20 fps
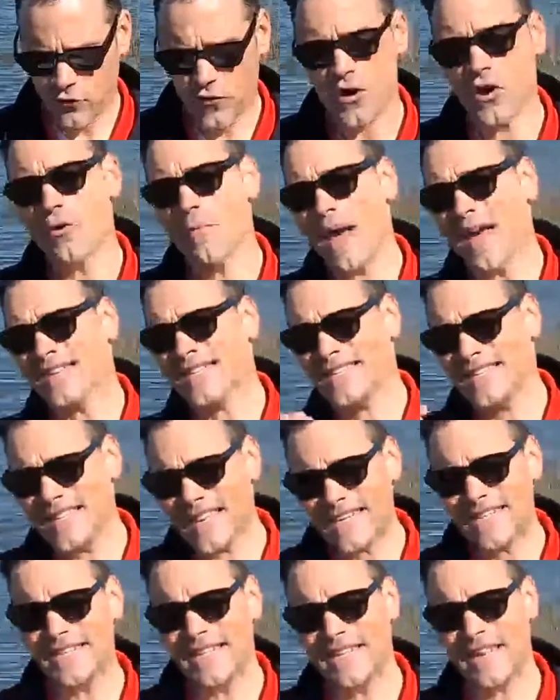if we go back
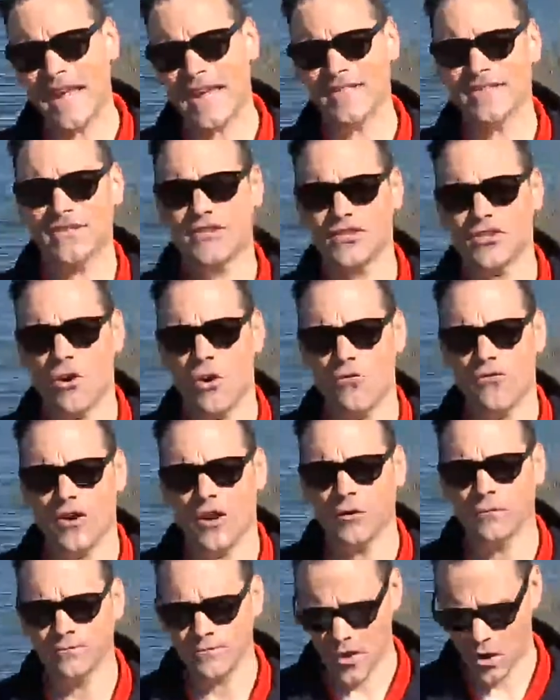60 days in
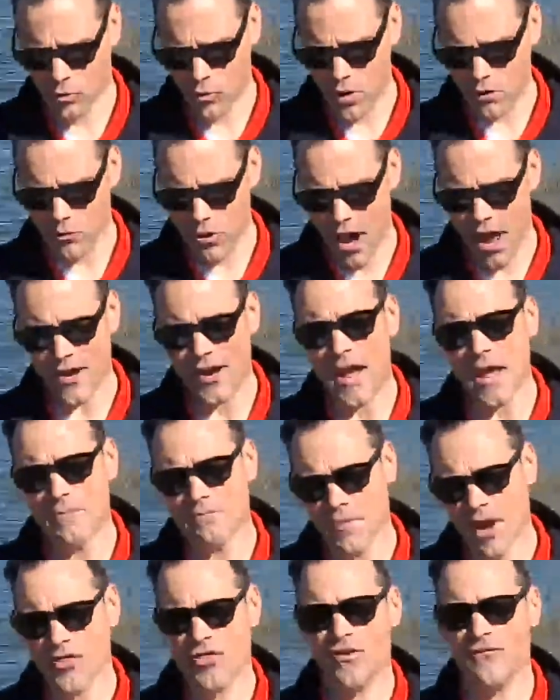Stouffville, we were at a
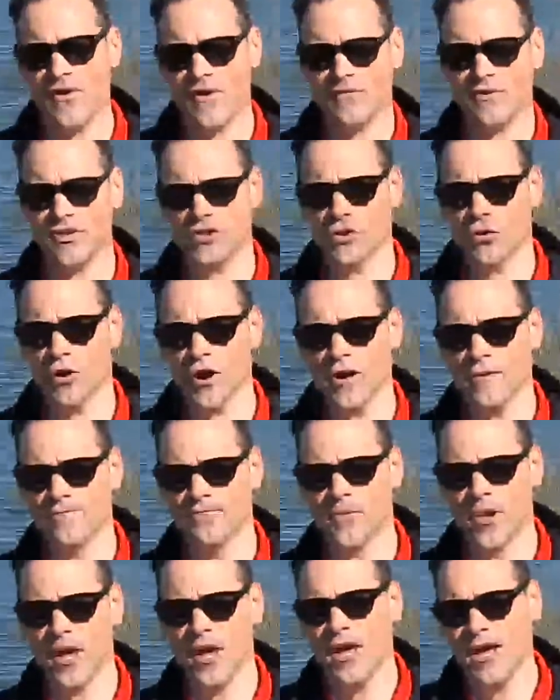month of inventory.
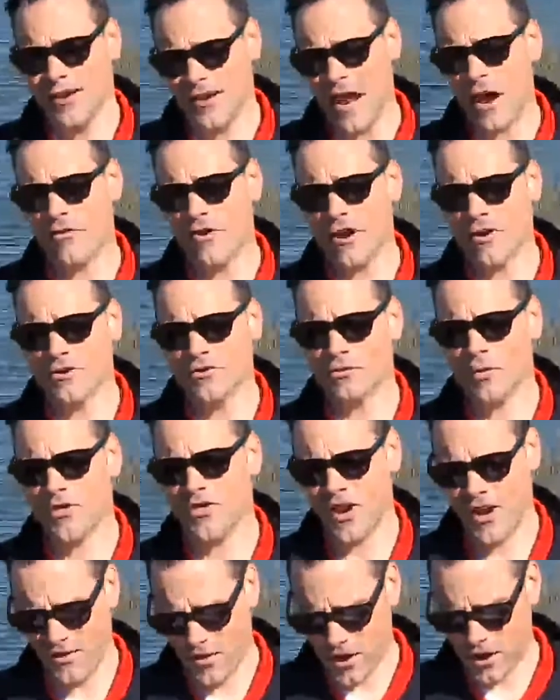Now, here's
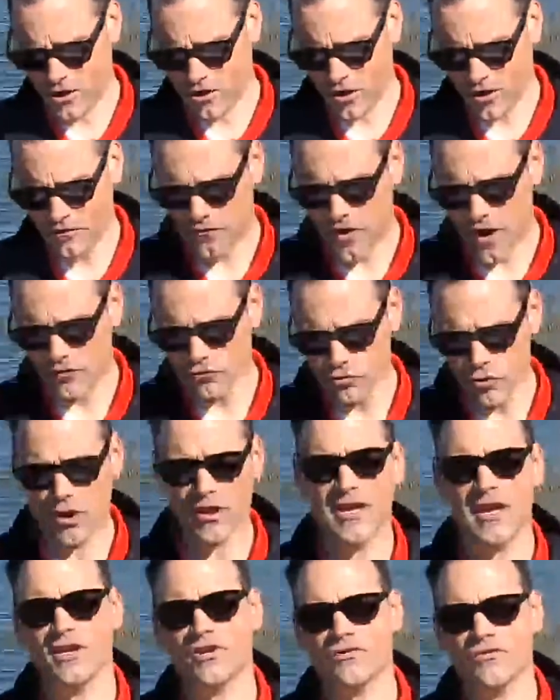one that I think you're going to find
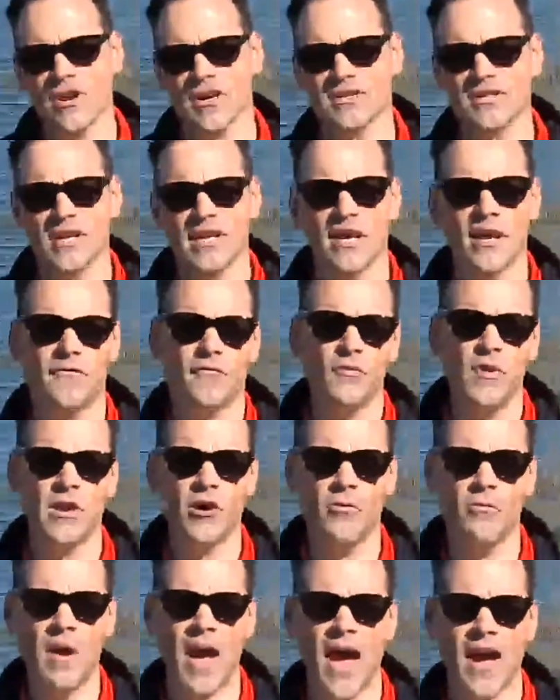really interesting. If we
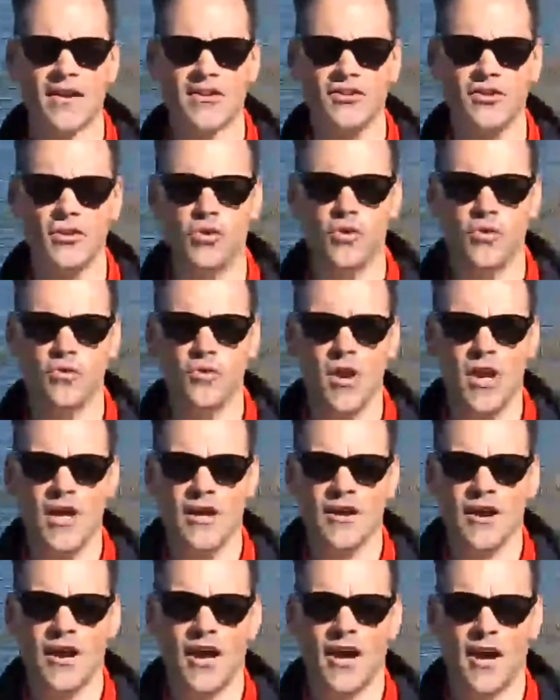go back to
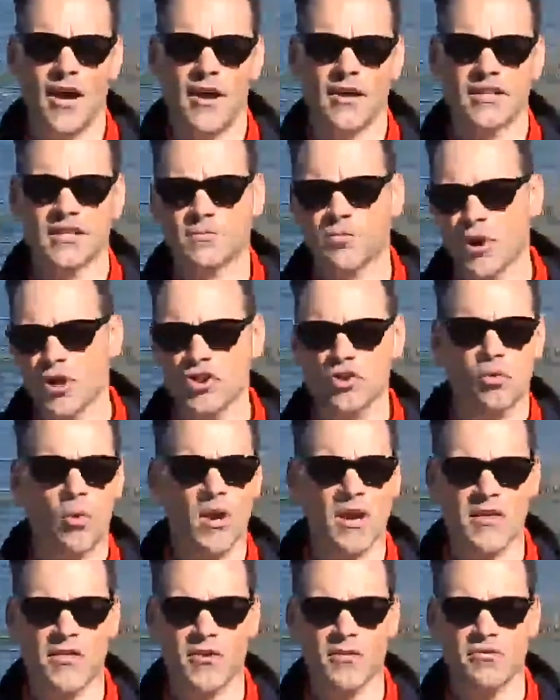spring
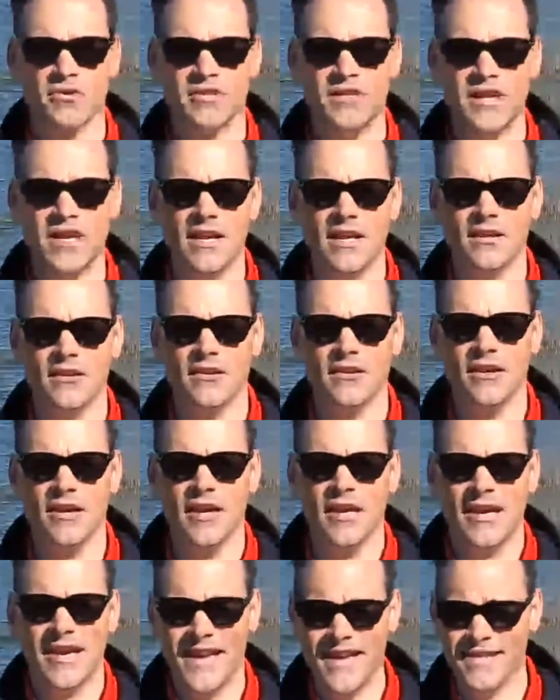2013,
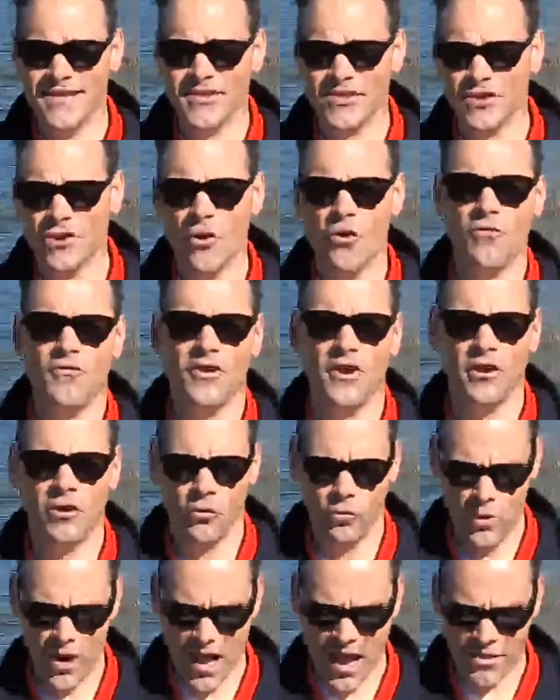in
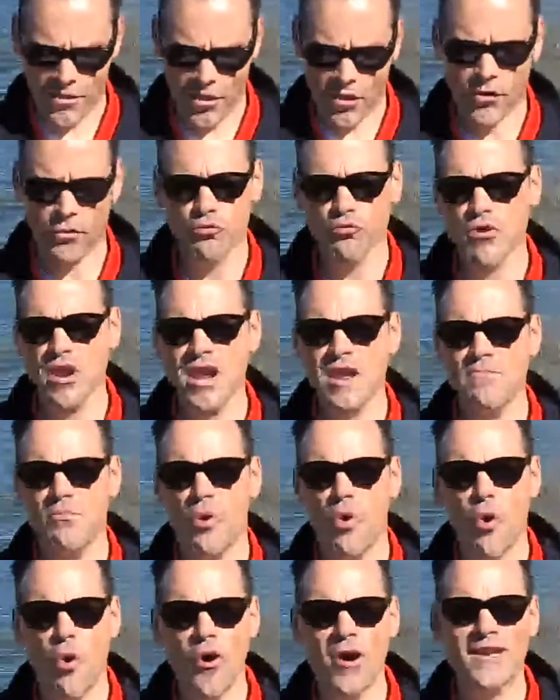Stouffville, we had
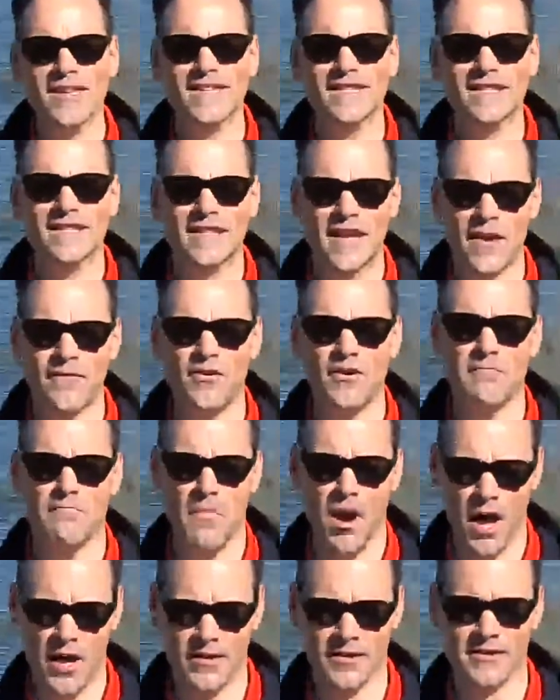3.7
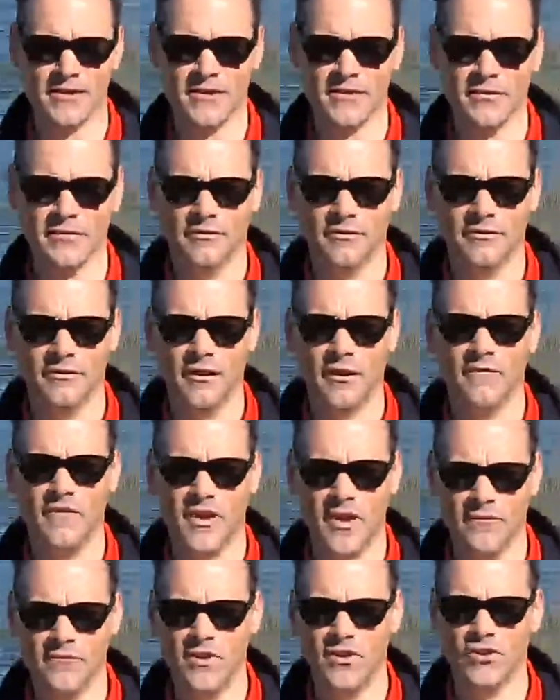months of
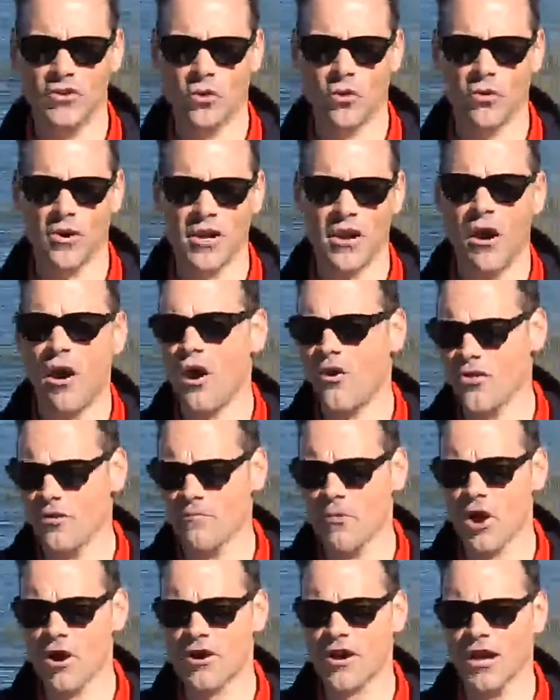inventory on the
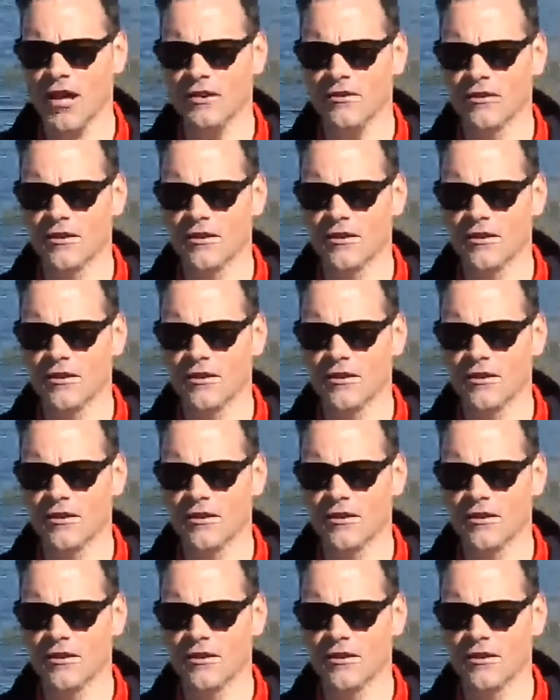market.